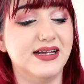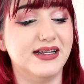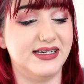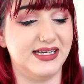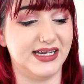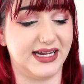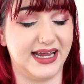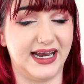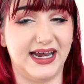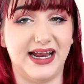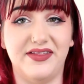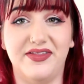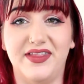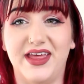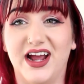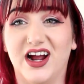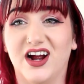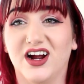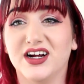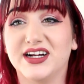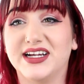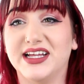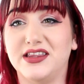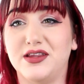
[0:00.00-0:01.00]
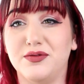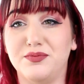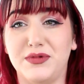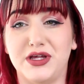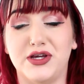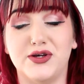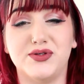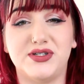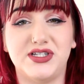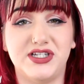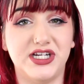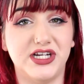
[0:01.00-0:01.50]
to get in there, get them
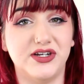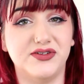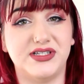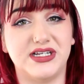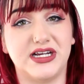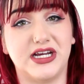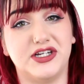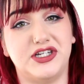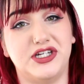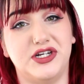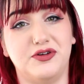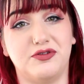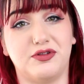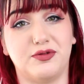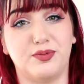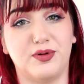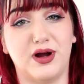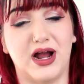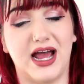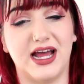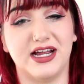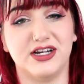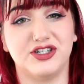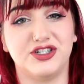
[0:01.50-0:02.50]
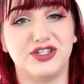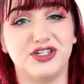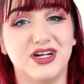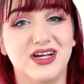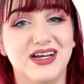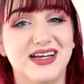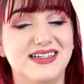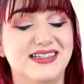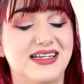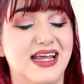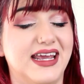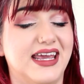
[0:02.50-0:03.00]
used to using a toothbrush,
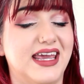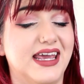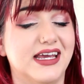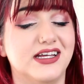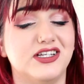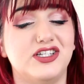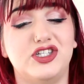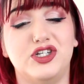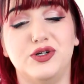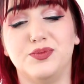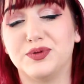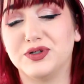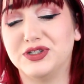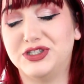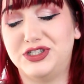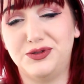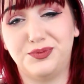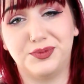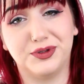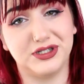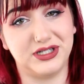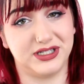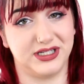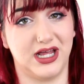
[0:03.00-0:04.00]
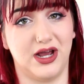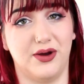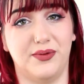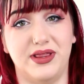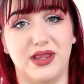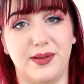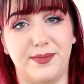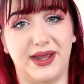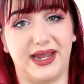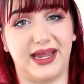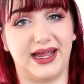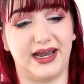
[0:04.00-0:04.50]
taking it super, super slow in
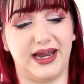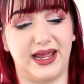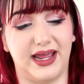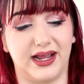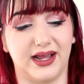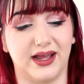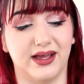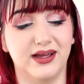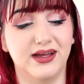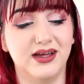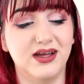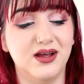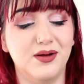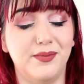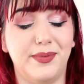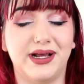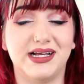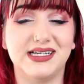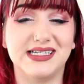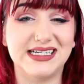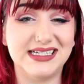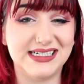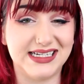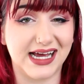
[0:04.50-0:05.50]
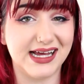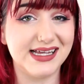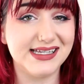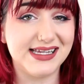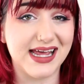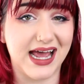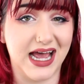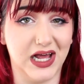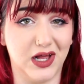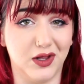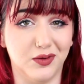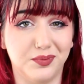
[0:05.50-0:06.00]
the beginning, because it does
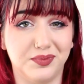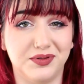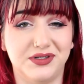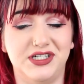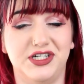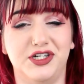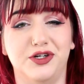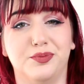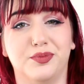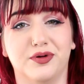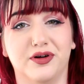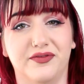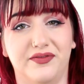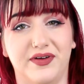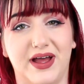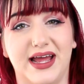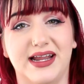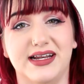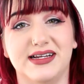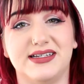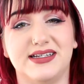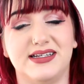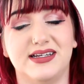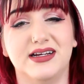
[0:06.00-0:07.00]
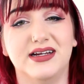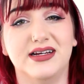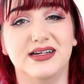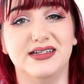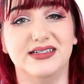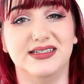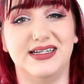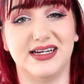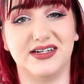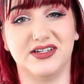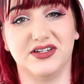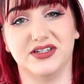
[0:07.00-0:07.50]
help to prevent
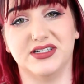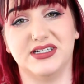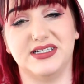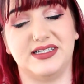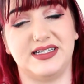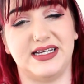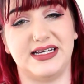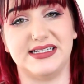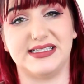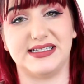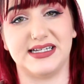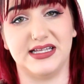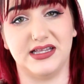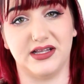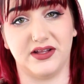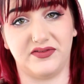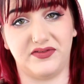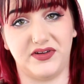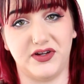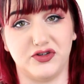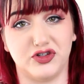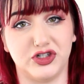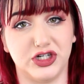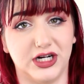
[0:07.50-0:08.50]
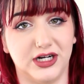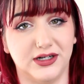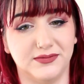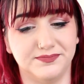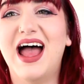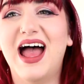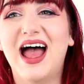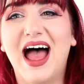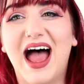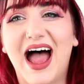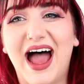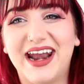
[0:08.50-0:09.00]
dental disease in the future.
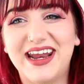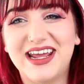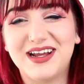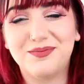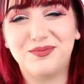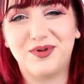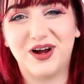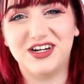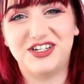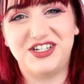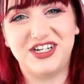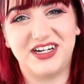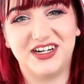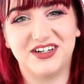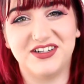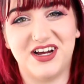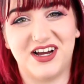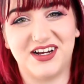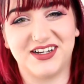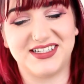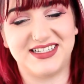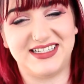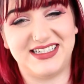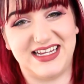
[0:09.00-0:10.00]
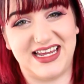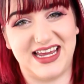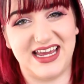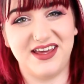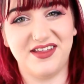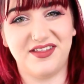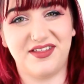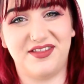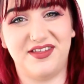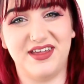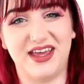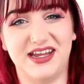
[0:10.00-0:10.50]
Adding brushing your dog's
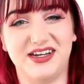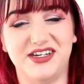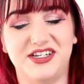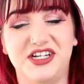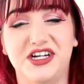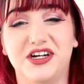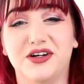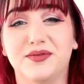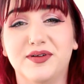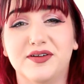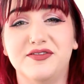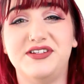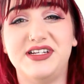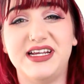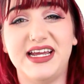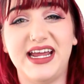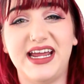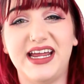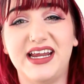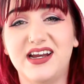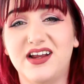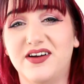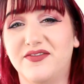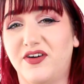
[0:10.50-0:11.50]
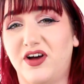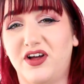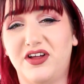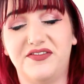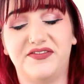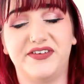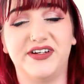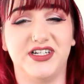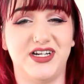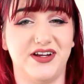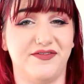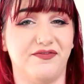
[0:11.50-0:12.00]
teeth into your routine of all
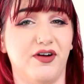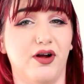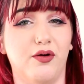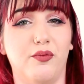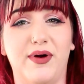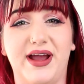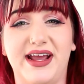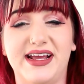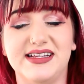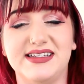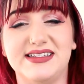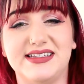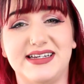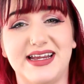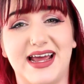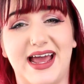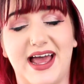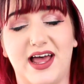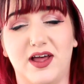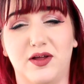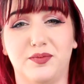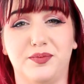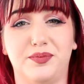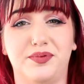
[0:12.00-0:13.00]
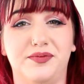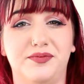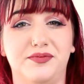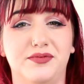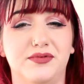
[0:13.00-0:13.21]
of your different ways to help